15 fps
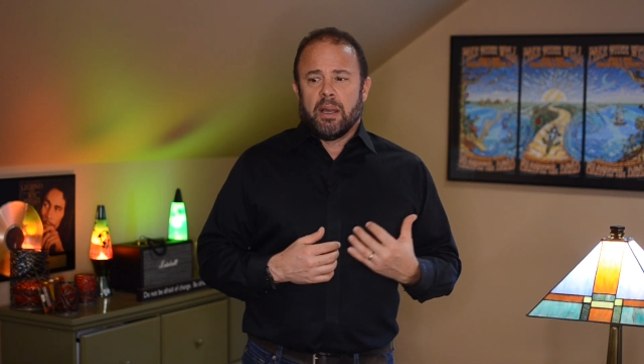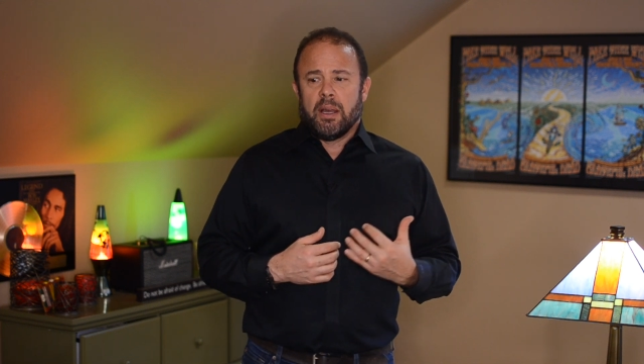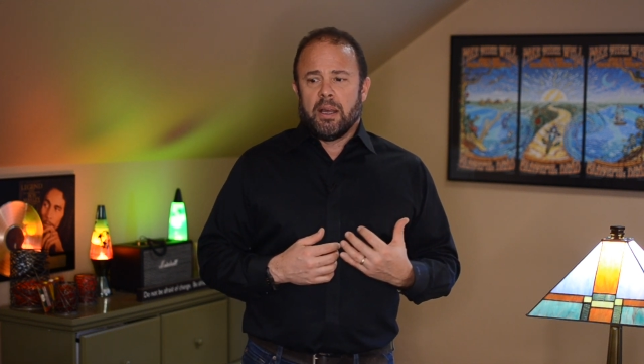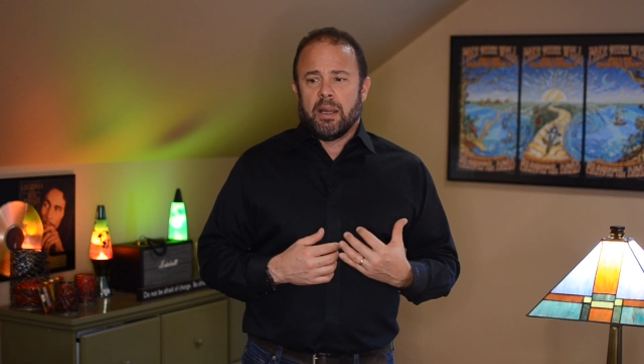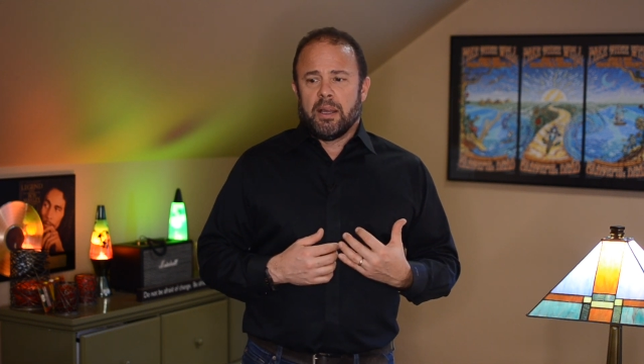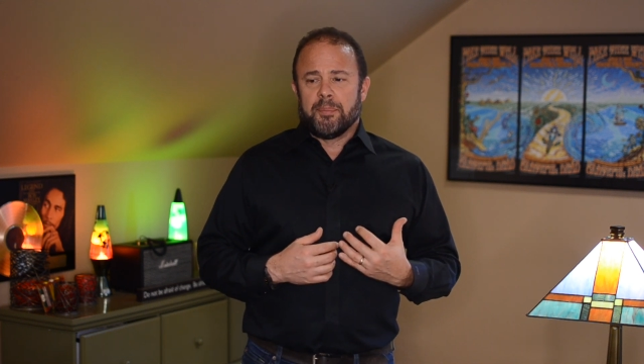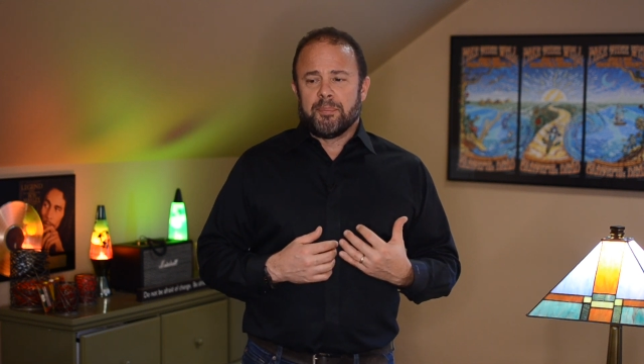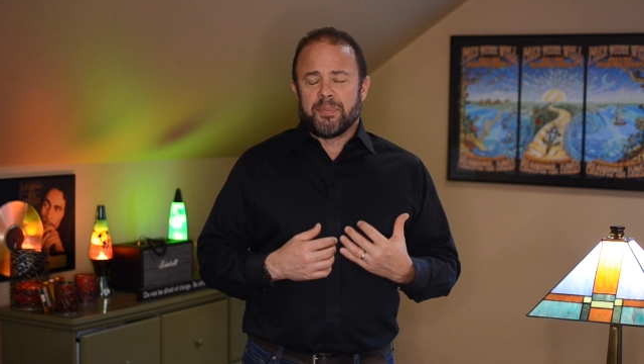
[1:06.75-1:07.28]

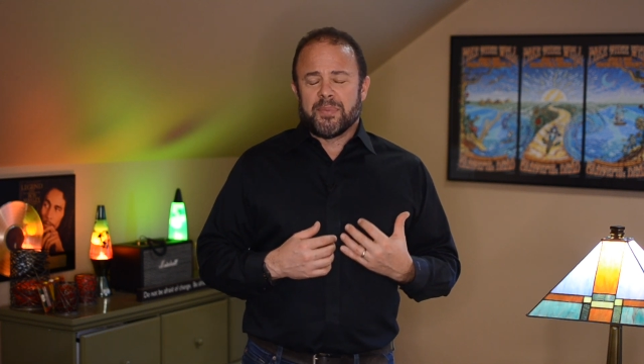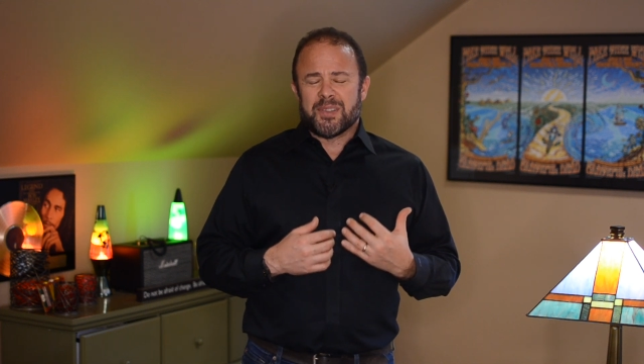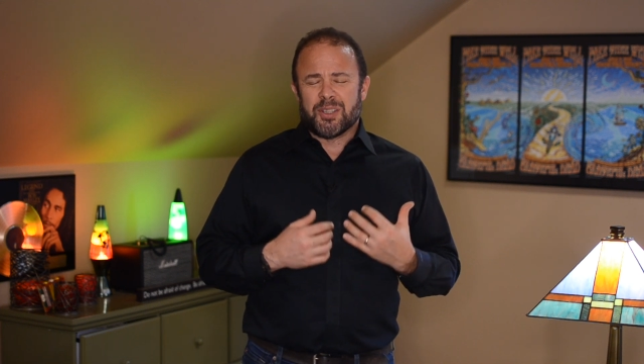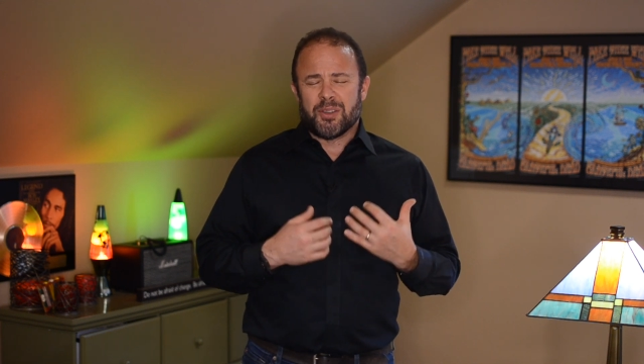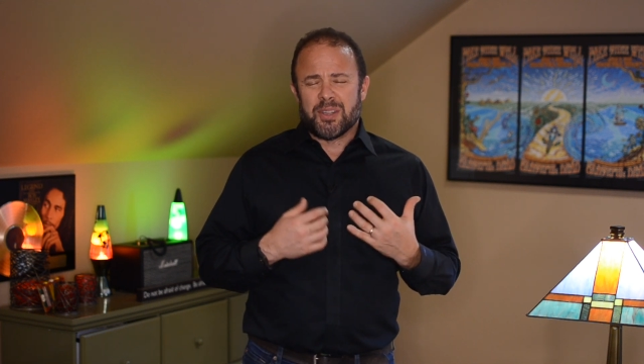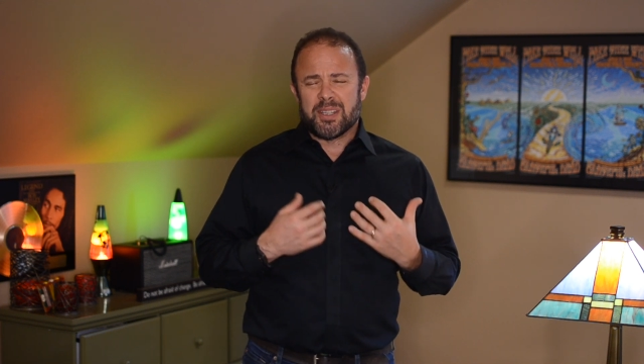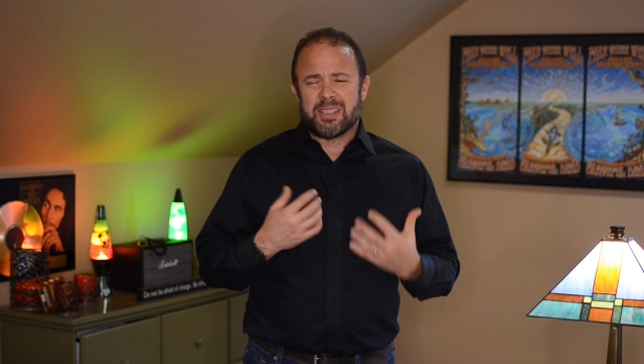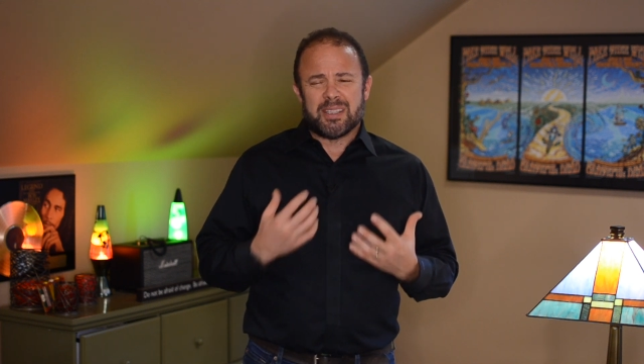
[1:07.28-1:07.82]
um,
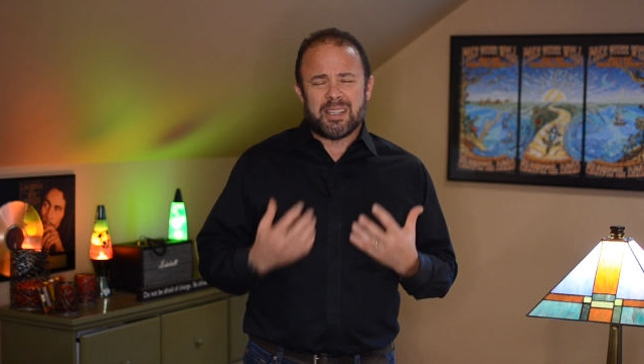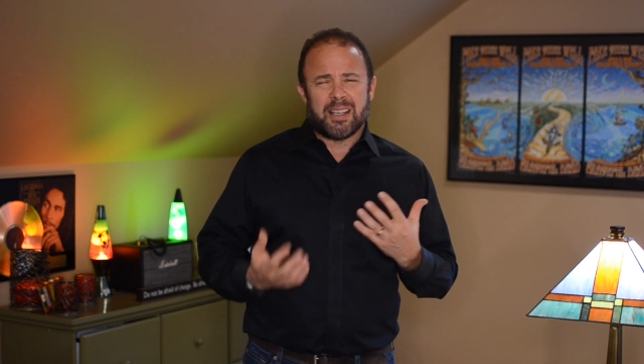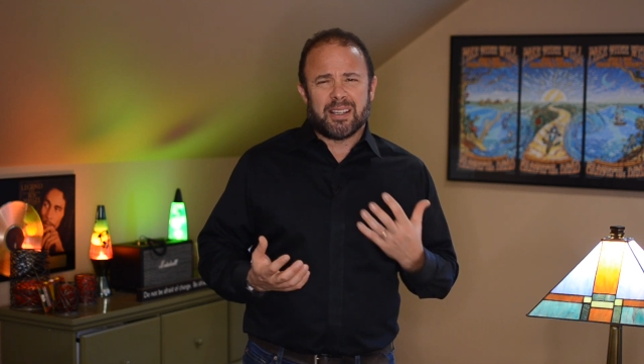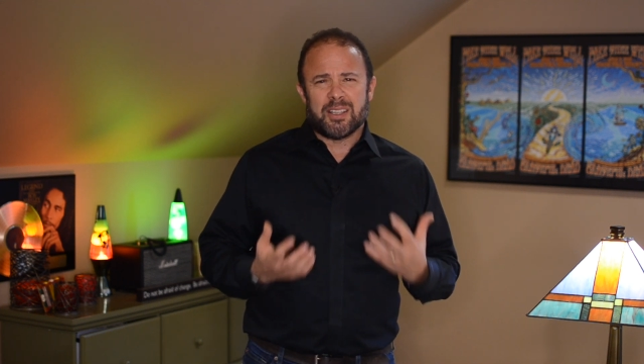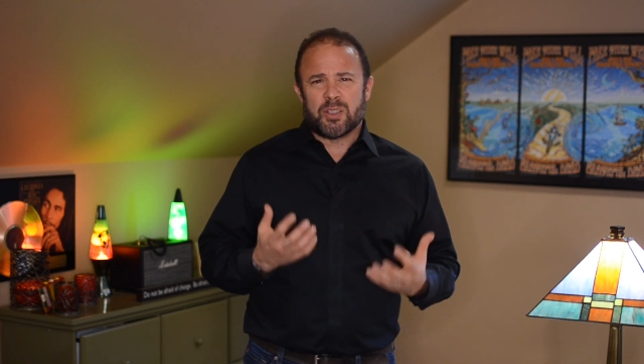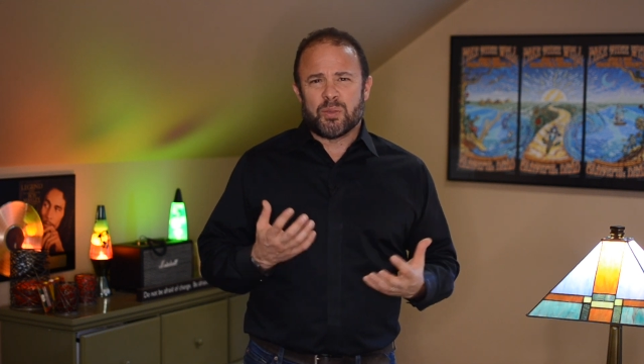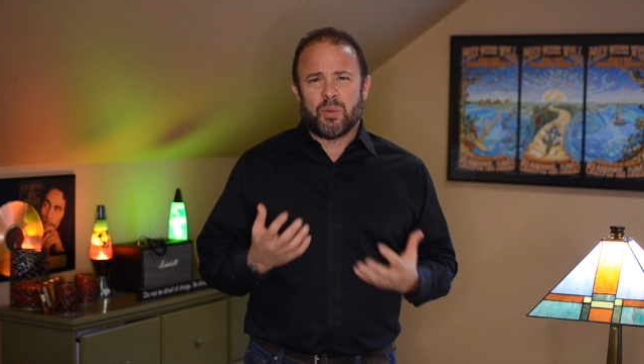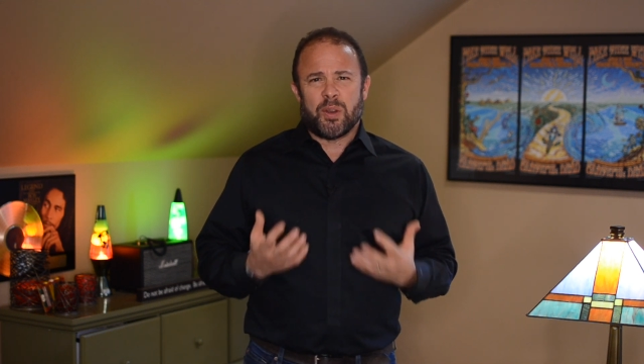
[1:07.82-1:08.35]
so this is like
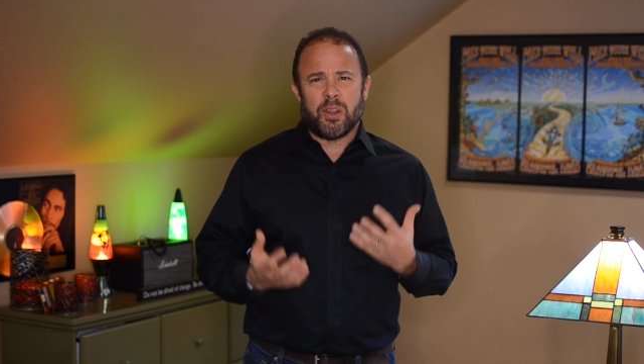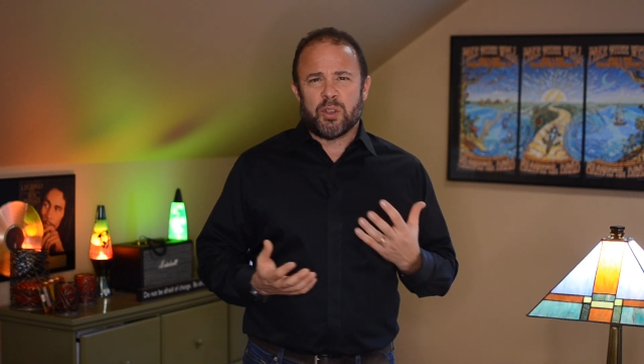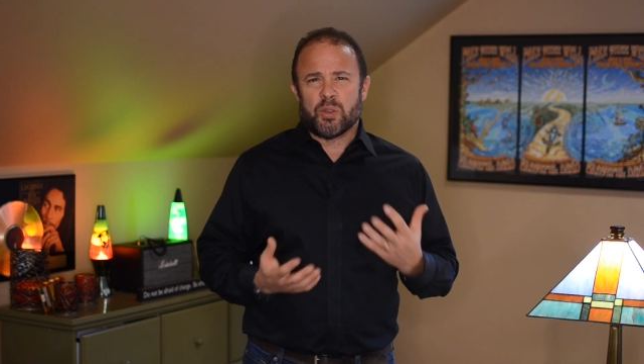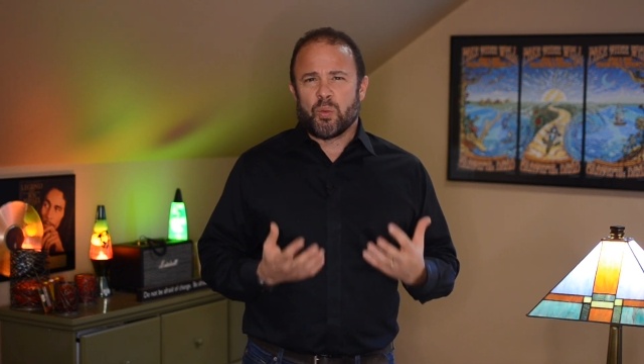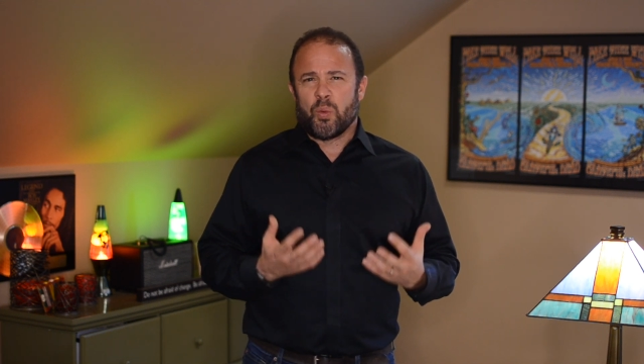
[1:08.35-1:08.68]
this is one of those